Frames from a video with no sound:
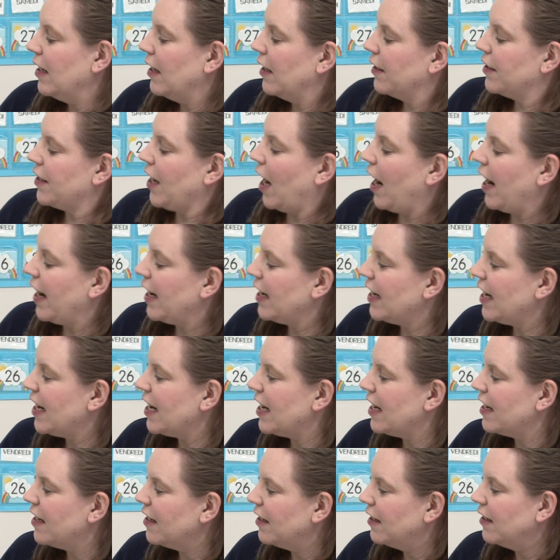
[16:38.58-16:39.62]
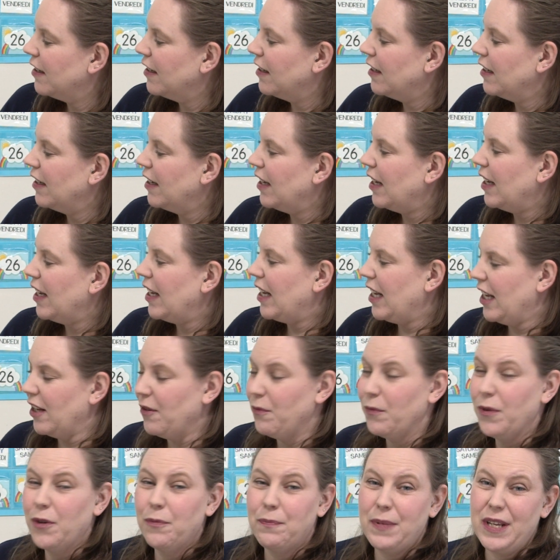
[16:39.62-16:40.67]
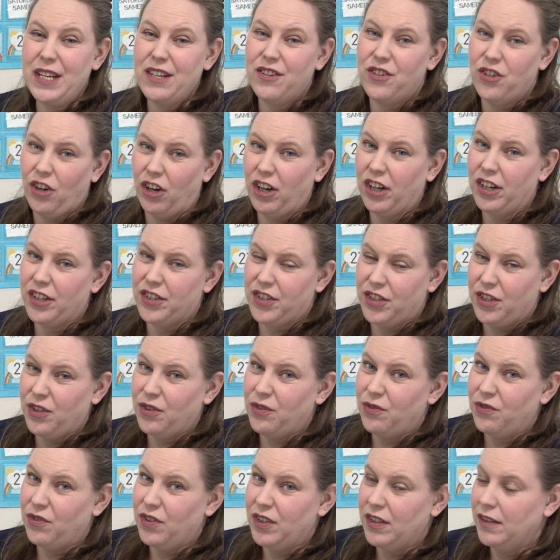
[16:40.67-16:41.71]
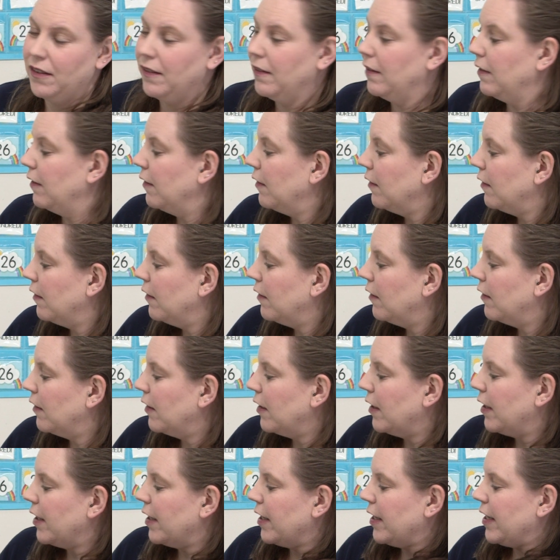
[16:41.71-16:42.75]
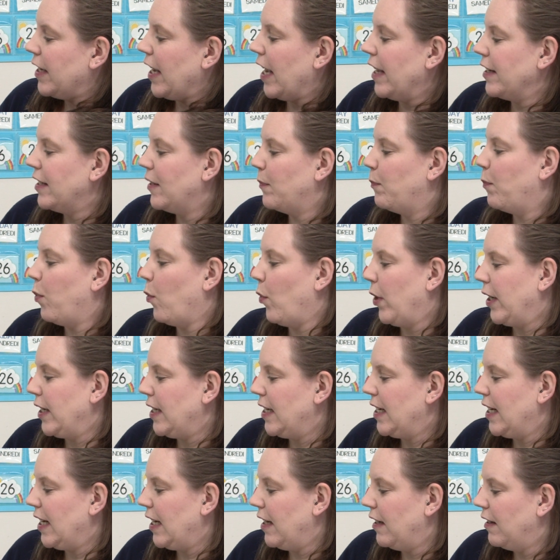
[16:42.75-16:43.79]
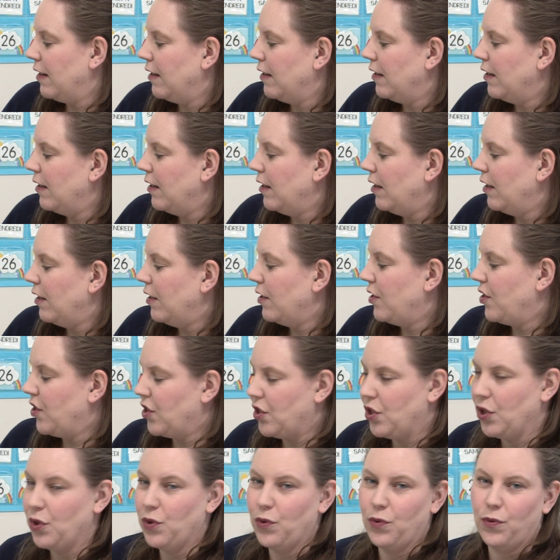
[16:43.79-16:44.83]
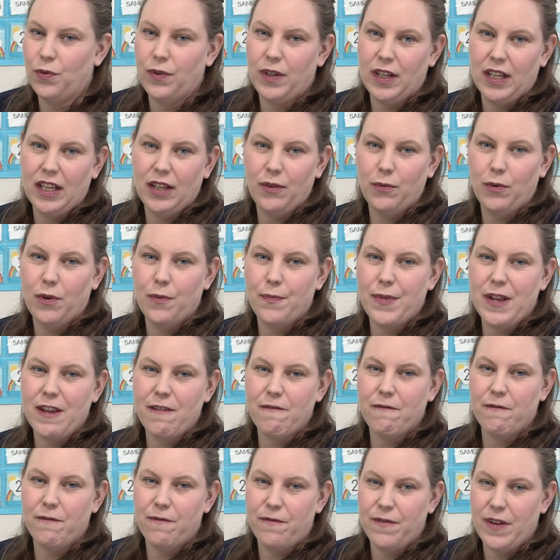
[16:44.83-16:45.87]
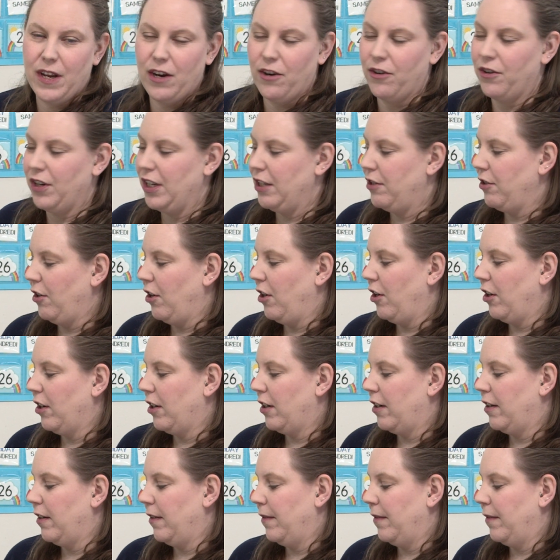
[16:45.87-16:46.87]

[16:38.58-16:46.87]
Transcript: Tiny, it will be dark soon. Yes, Pointy, soon it will be very dark.